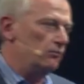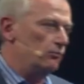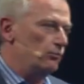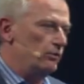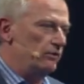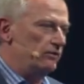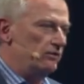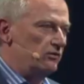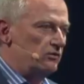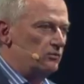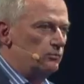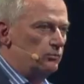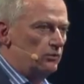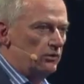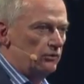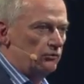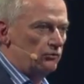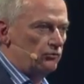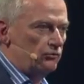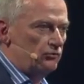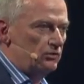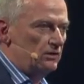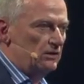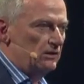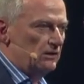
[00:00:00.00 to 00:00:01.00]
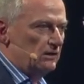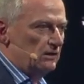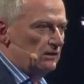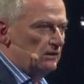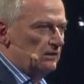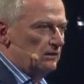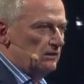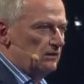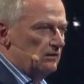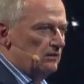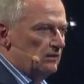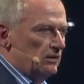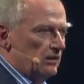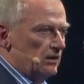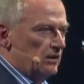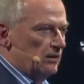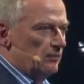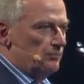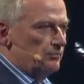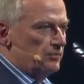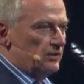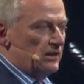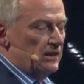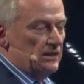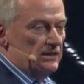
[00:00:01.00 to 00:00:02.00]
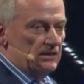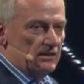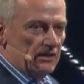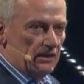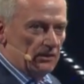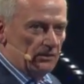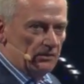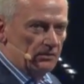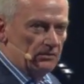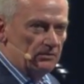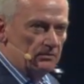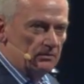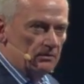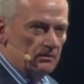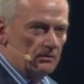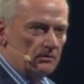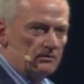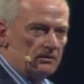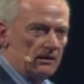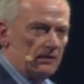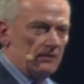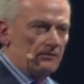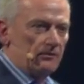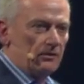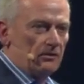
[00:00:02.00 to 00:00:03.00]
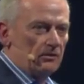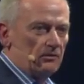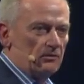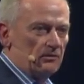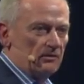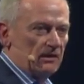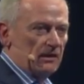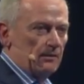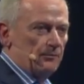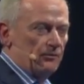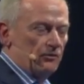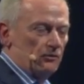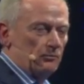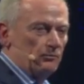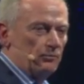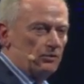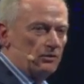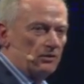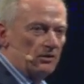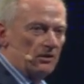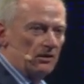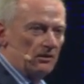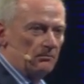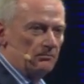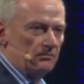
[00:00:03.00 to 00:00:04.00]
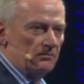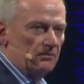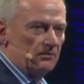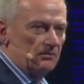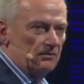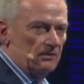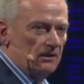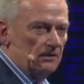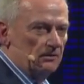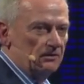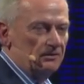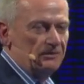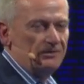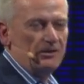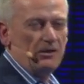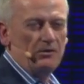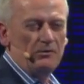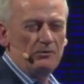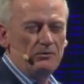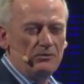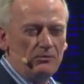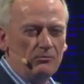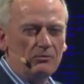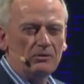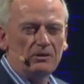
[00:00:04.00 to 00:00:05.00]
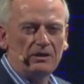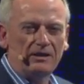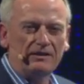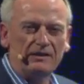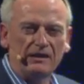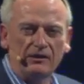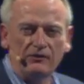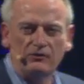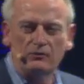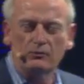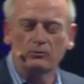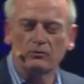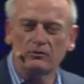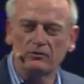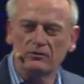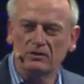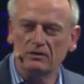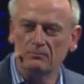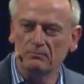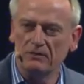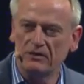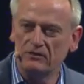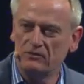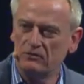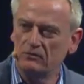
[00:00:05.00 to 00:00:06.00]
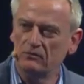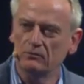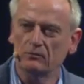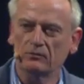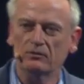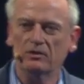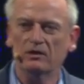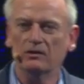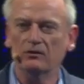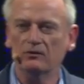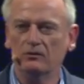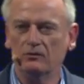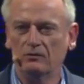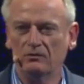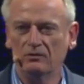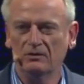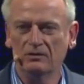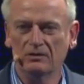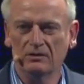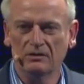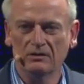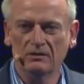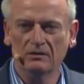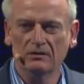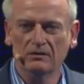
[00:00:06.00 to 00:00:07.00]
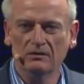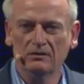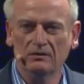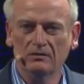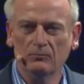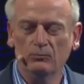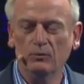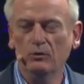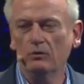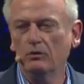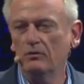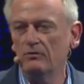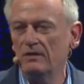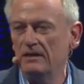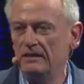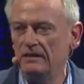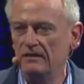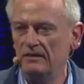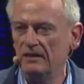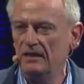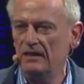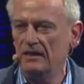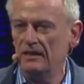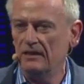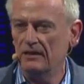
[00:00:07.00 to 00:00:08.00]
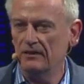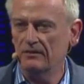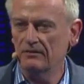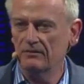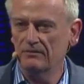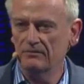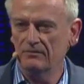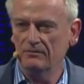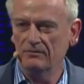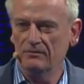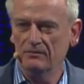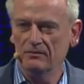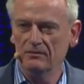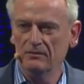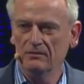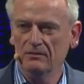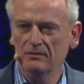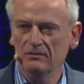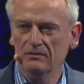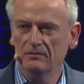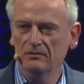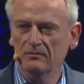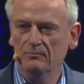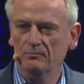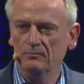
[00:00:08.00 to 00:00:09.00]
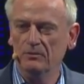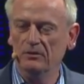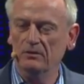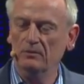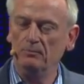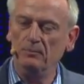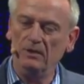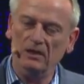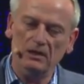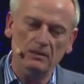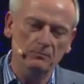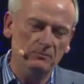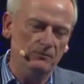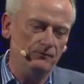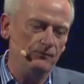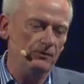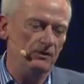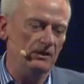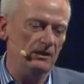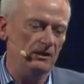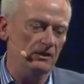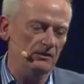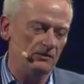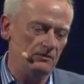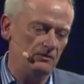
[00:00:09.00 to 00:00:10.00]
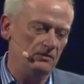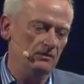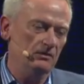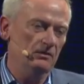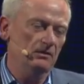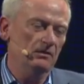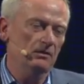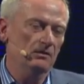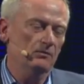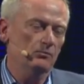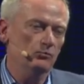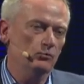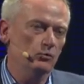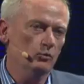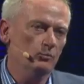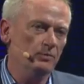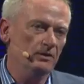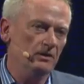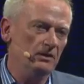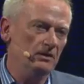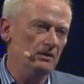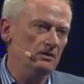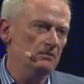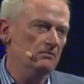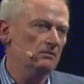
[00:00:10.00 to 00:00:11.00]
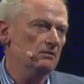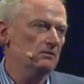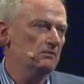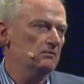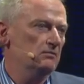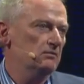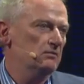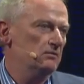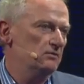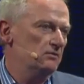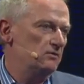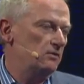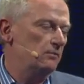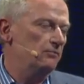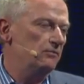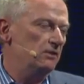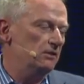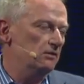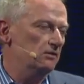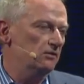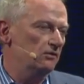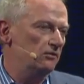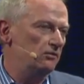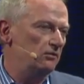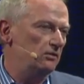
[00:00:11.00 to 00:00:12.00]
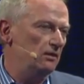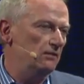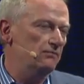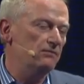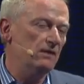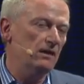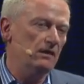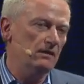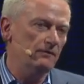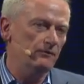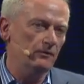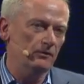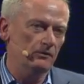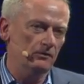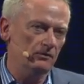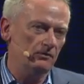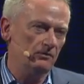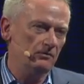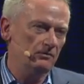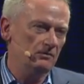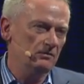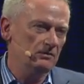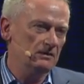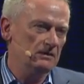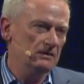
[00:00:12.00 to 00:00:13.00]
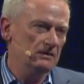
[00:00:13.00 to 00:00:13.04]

out whether to watch uh, Brain Dead on, on Amazon Prime. It'll know that you will like that sort of thing based on your tastes. We're already there. But the payment for that will be something that's irrelevant